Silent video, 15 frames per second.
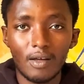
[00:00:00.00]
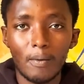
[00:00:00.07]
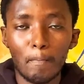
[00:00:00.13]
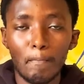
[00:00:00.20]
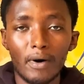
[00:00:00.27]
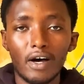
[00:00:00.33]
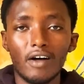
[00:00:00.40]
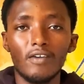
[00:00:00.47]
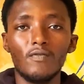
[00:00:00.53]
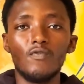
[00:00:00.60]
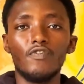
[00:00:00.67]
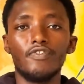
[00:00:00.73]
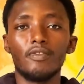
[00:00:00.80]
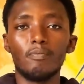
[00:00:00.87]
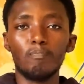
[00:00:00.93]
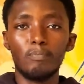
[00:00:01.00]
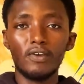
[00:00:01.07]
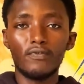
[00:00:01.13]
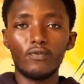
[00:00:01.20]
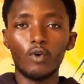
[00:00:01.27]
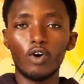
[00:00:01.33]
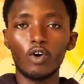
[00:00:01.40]
But
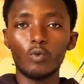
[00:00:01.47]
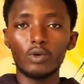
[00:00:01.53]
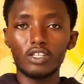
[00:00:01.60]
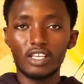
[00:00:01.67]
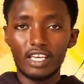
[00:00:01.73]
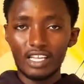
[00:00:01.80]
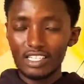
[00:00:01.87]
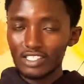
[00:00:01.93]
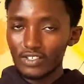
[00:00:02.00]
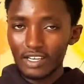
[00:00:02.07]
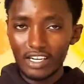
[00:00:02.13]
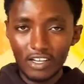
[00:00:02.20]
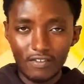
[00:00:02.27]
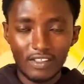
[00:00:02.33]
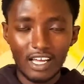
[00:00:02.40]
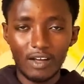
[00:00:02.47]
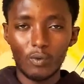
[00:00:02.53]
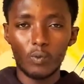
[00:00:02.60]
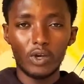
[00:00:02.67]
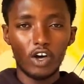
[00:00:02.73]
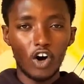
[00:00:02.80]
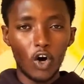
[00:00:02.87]
before we get into any of that,
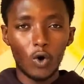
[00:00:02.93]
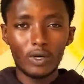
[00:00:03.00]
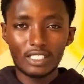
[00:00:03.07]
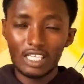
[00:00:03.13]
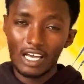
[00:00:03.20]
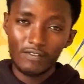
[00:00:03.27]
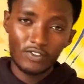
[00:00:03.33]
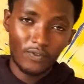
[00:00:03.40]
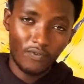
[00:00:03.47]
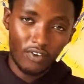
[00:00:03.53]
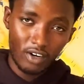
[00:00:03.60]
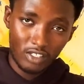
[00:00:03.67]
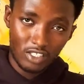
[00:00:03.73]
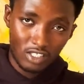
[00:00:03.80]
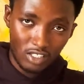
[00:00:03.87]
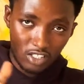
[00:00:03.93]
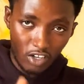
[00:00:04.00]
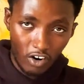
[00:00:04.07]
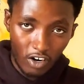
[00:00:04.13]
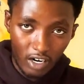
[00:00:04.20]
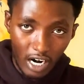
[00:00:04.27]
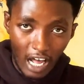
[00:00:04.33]
we always have to first
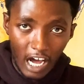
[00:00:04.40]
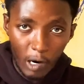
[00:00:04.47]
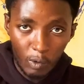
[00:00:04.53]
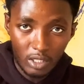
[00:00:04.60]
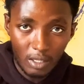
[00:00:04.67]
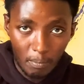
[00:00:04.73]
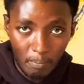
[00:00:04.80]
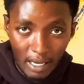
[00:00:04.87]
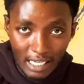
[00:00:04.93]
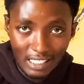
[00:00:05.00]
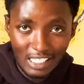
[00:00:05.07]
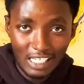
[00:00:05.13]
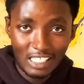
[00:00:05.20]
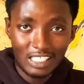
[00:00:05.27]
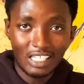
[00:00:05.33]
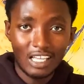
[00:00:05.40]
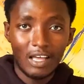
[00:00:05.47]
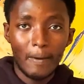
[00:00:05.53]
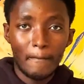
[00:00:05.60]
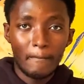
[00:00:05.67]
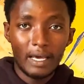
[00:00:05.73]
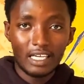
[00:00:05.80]
start out with the basics,
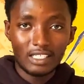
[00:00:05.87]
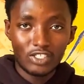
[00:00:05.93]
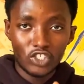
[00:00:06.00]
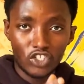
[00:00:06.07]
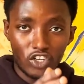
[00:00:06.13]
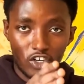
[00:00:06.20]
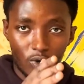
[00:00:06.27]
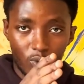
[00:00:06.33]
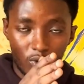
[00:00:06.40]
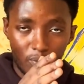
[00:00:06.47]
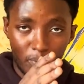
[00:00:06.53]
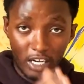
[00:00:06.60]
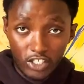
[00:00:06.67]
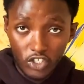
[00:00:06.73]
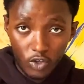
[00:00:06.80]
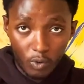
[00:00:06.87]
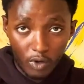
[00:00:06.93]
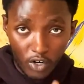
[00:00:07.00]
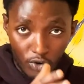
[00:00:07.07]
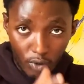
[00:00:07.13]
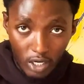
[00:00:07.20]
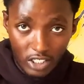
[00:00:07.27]
make sure we're
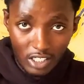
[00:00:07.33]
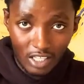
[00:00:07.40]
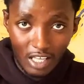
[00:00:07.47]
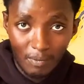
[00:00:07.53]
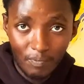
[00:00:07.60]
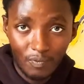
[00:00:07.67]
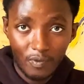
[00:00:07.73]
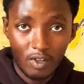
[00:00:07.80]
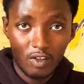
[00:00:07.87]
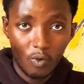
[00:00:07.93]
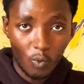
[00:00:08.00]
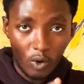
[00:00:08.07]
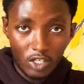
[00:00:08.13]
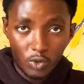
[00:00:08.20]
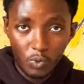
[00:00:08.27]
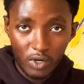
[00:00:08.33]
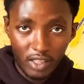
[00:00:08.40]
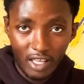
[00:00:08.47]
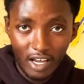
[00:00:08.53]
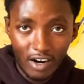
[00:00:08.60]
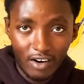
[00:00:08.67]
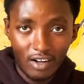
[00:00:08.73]
crushing them. Once we're
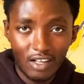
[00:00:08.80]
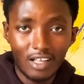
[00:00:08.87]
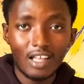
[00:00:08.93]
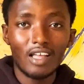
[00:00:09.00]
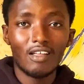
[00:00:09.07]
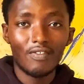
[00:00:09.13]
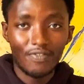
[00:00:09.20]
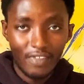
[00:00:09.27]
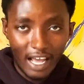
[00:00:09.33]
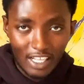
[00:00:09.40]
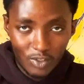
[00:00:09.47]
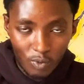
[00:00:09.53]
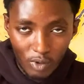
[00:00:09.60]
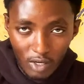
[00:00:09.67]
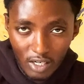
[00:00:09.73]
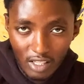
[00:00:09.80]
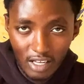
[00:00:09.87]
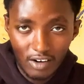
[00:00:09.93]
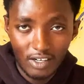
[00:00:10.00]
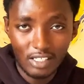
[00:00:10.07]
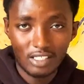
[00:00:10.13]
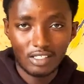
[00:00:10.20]
there, that's when there
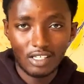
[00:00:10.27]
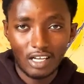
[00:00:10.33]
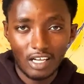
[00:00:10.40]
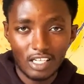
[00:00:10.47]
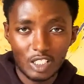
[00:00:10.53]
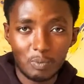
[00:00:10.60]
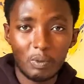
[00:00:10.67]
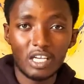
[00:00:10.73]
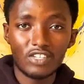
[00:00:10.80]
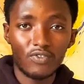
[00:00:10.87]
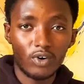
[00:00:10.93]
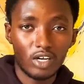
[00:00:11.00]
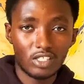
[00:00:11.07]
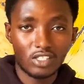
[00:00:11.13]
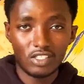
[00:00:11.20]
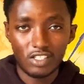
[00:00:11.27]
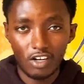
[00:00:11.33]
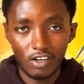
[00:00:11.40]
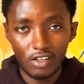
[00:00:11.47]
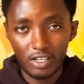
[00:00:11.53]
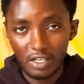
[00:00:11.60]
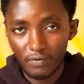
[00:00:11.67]
is space for us to
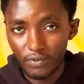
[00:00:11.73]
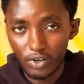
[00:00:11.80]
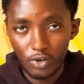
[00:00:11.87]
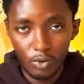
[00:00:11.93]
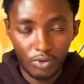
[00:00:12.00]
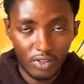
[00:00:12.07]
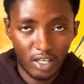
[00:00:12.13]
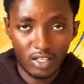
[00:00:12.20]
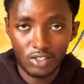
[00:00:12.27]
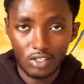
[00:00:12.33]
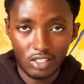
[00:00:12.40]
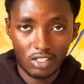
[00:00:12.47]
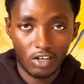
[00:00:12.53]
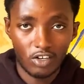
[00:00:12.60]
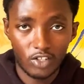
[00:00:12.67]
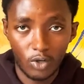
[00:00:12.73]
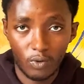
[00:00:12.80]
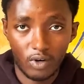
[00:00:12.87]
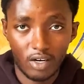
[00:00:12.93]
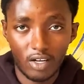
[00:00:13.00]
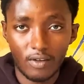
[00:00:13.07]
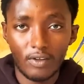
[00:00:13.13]
start looking for new things to start doing.
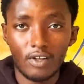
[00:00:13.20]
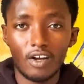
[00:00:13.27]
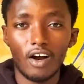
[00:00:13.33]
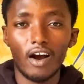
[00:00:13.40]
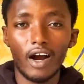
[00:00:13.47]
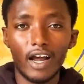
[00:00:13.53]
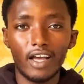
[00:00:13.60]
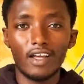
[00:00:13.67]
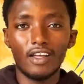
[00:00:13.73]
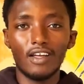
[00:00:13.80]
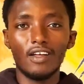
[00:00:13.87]
All right.